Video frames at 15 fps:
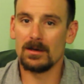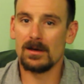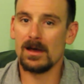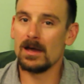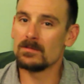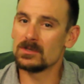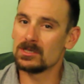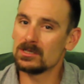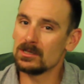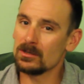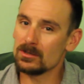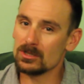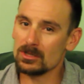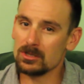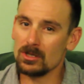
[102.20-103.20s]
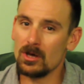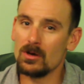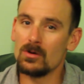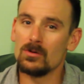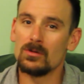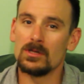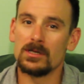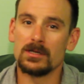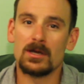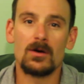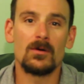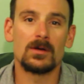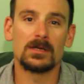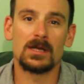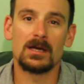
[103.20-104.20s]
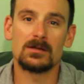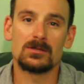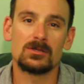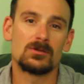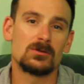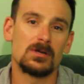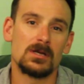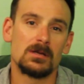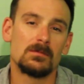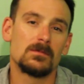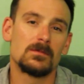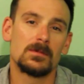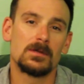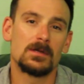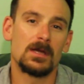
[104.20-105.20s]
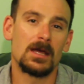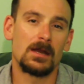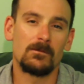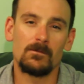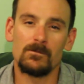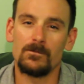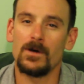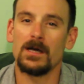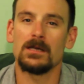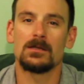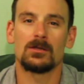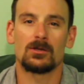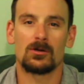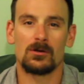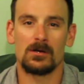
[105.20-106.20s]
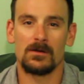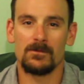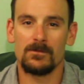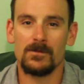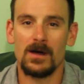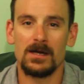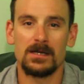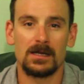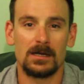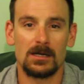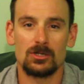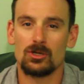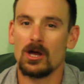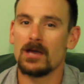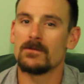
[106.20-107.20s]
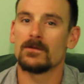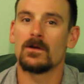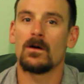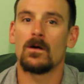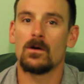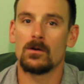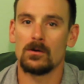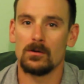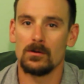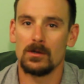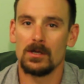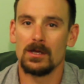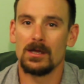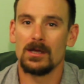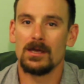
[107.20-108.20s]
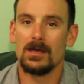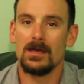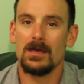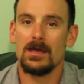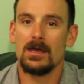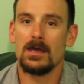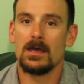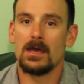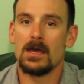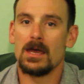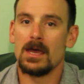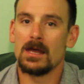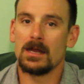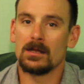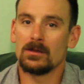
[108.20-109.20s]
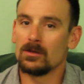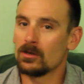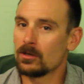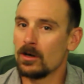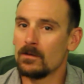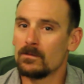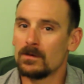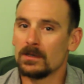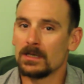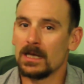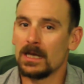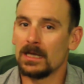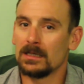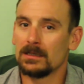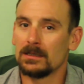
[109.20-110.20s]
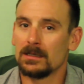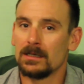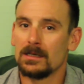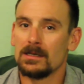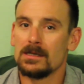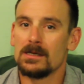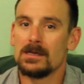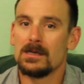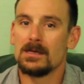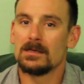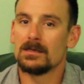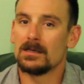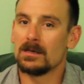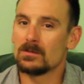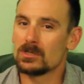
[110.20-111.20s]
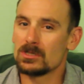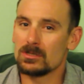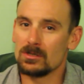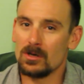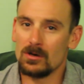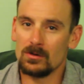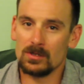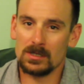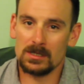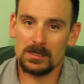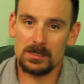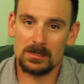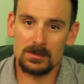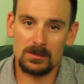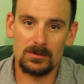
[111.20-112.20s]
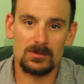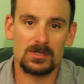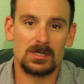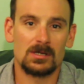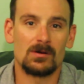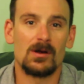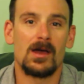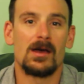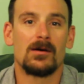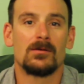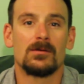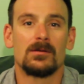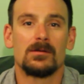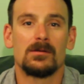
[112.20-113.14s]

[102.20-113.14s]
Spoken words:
I'm still slowly going downstream. And I'm fighting the current, I'm fighting, and I try even harder. And I look over again and I'm slowly losing ground.